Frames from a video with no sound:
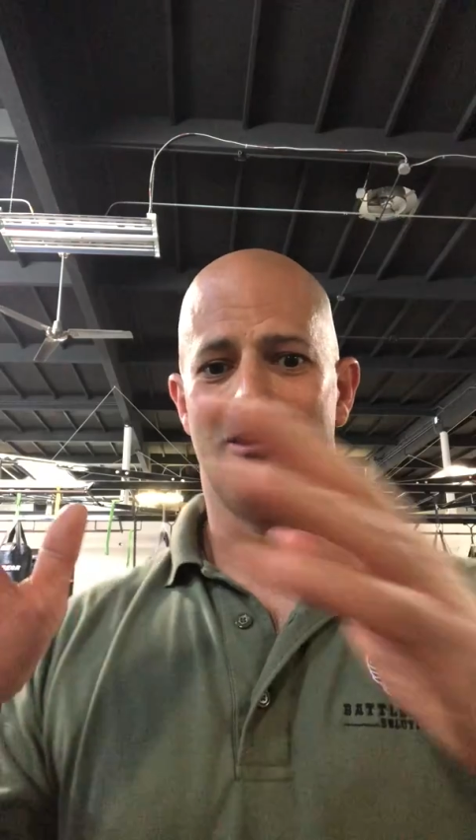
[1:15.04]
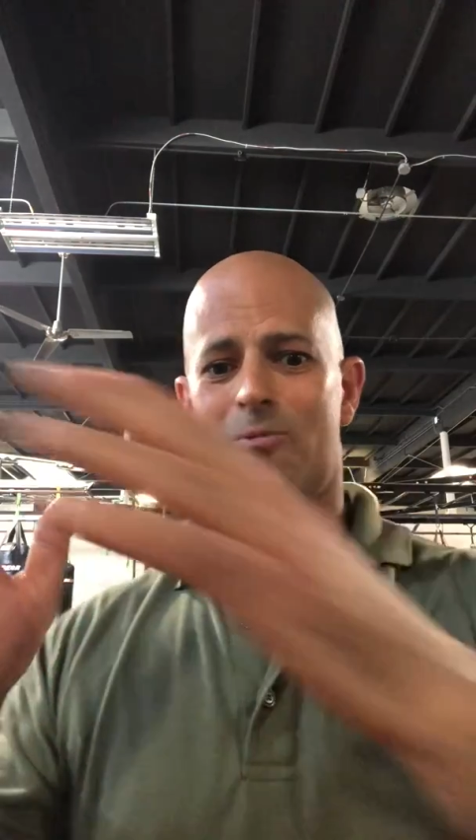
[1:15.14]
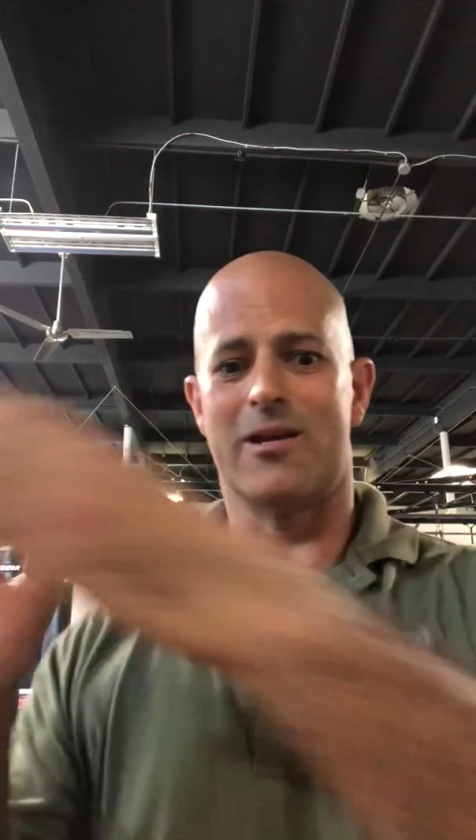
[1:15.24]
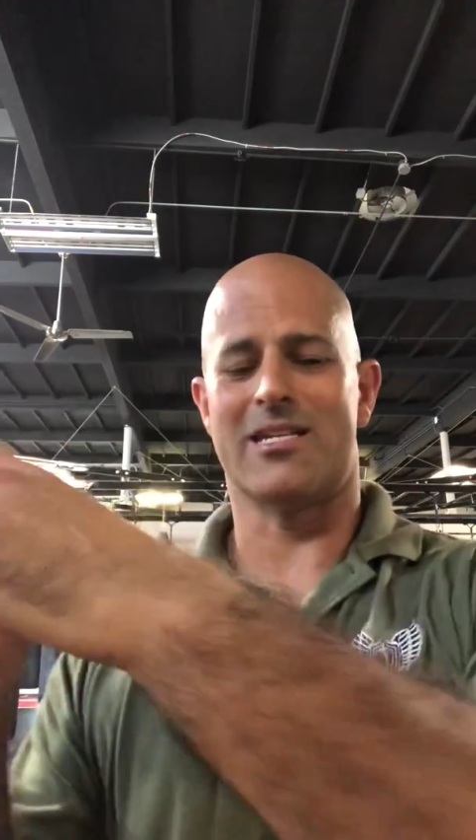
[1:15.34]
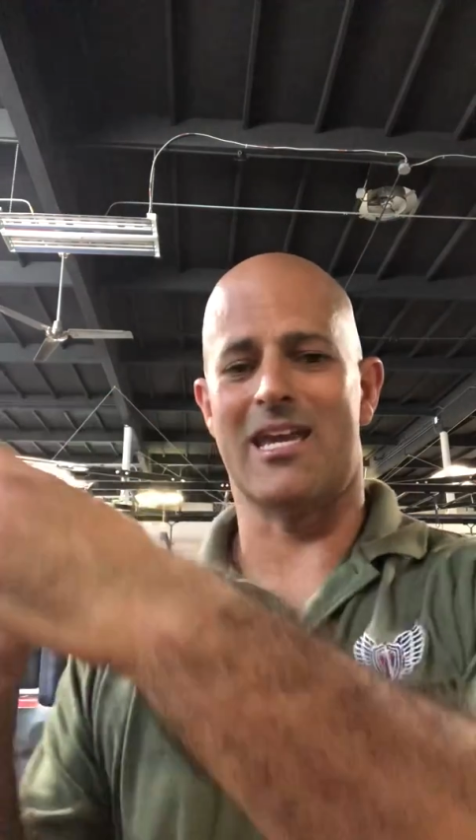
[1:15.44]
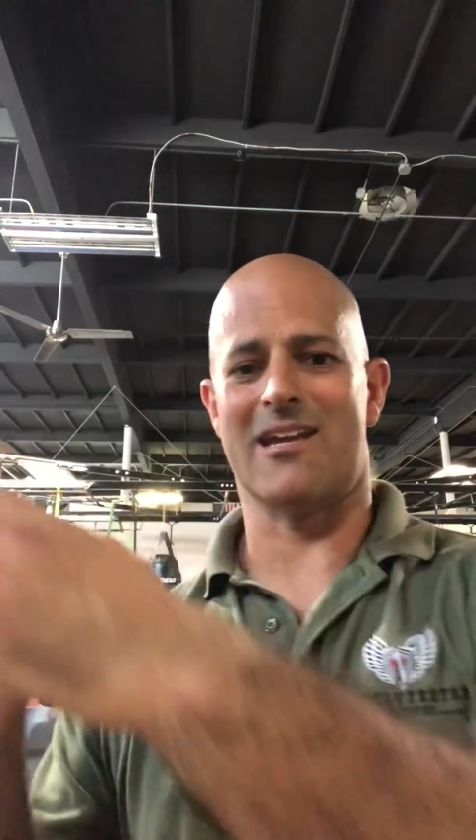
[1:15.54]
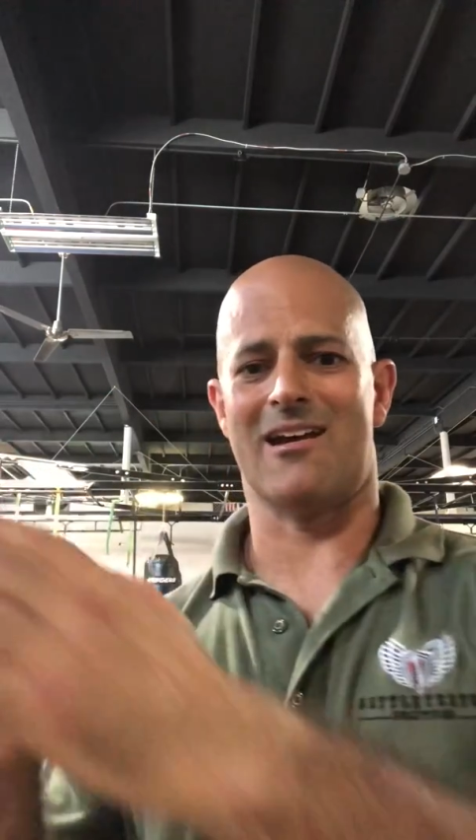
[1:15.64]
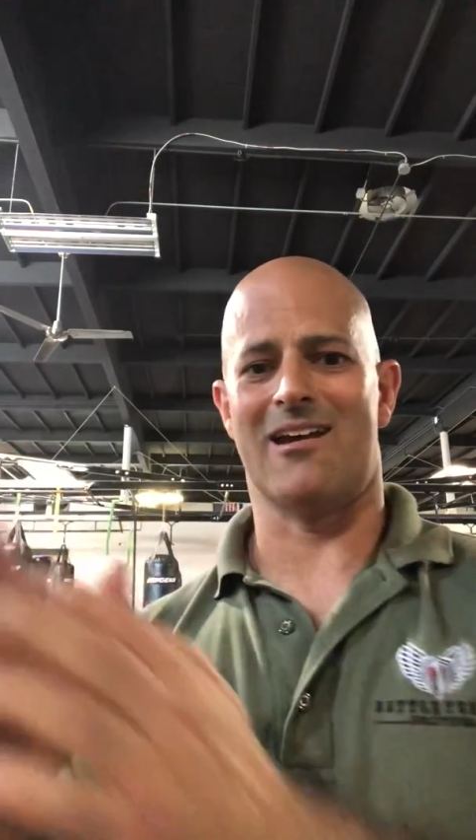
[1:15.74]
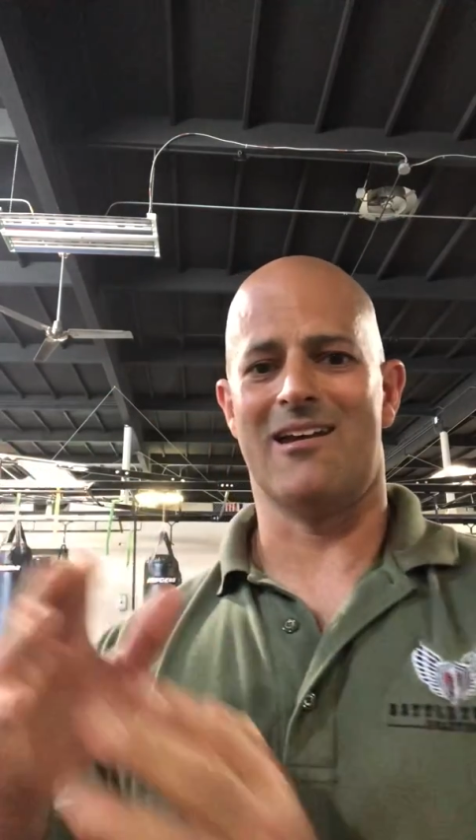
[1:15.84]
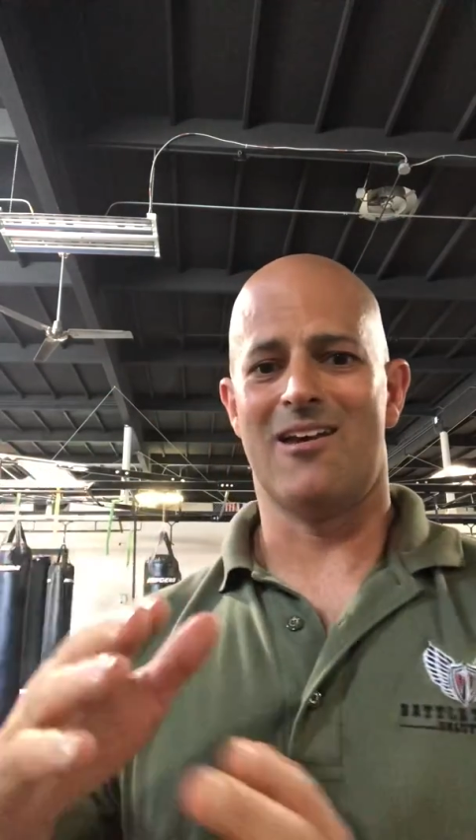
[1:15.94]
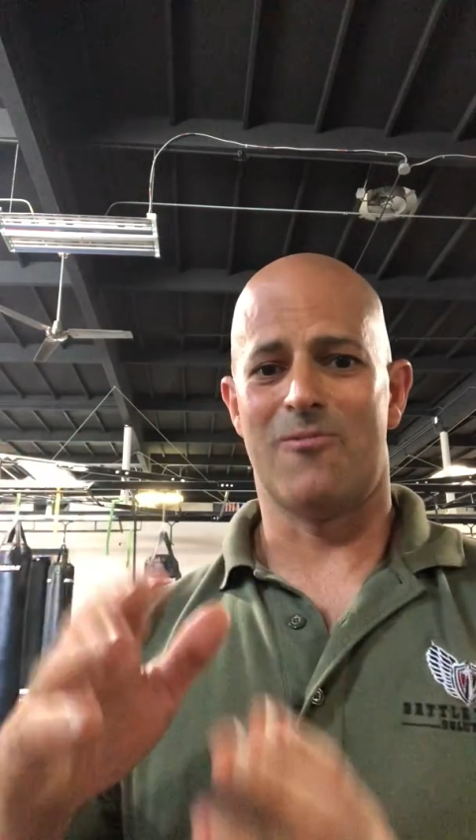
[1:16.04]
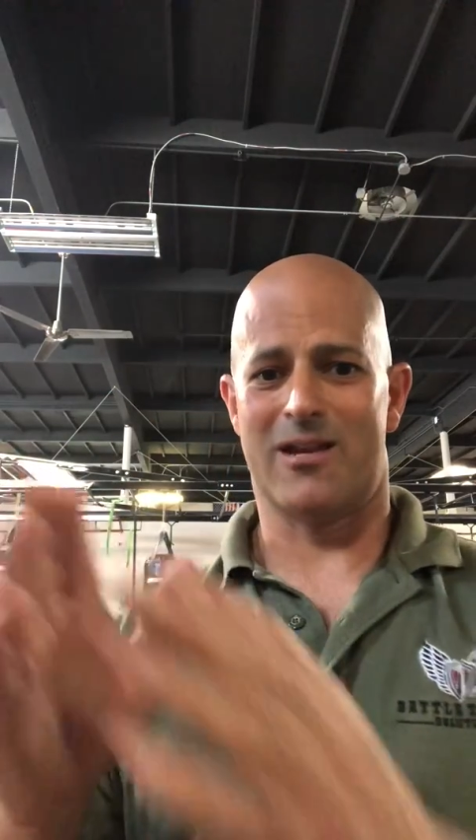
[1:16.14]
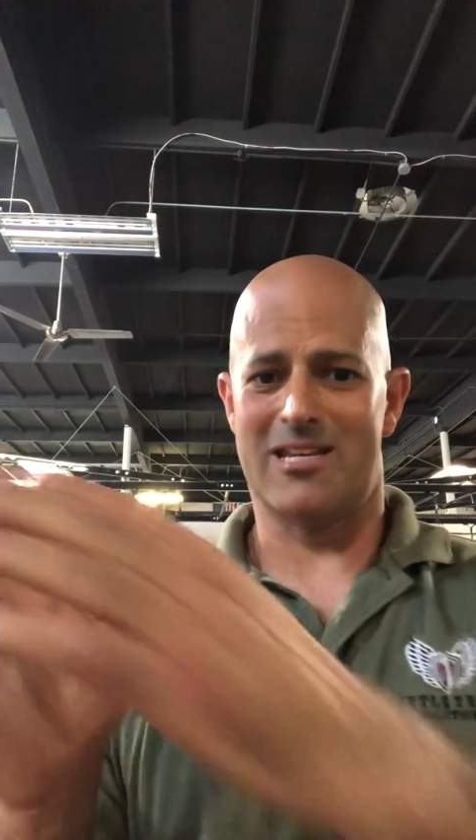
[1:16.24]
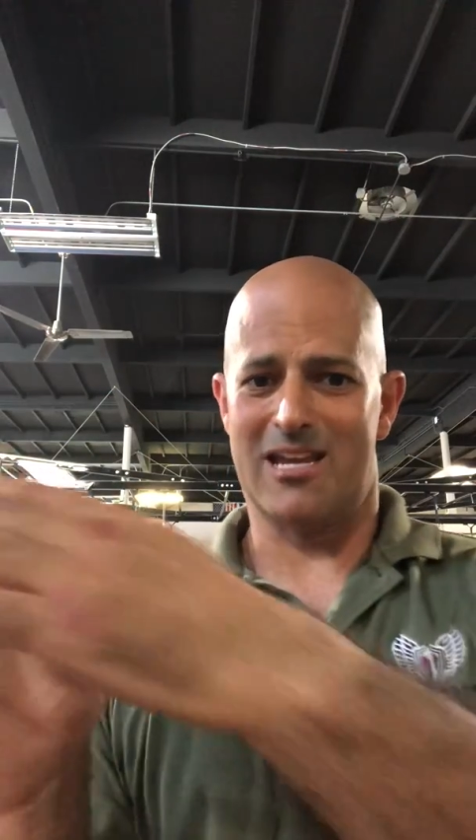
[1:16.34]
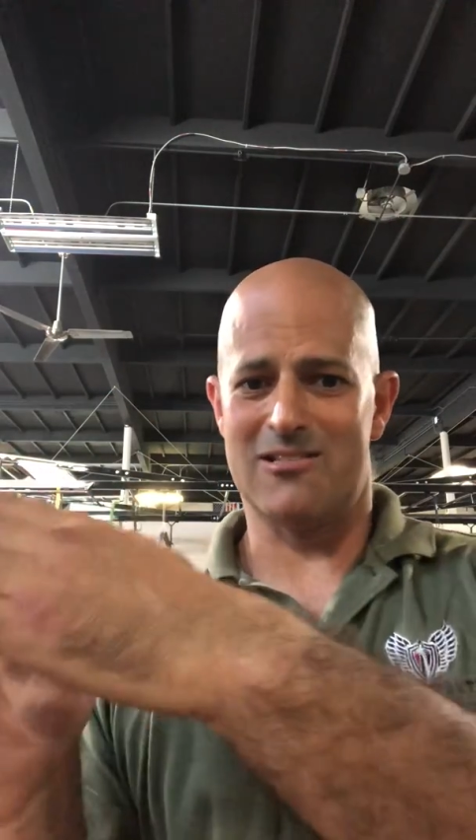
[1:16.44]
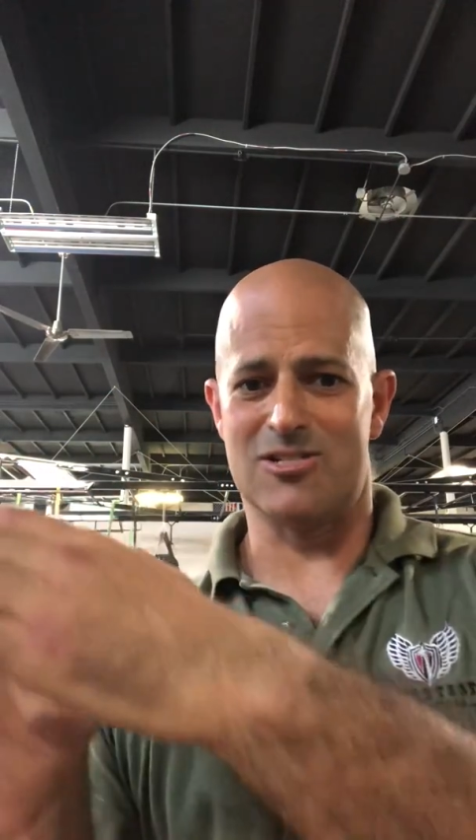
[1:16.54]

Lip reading: we could take a little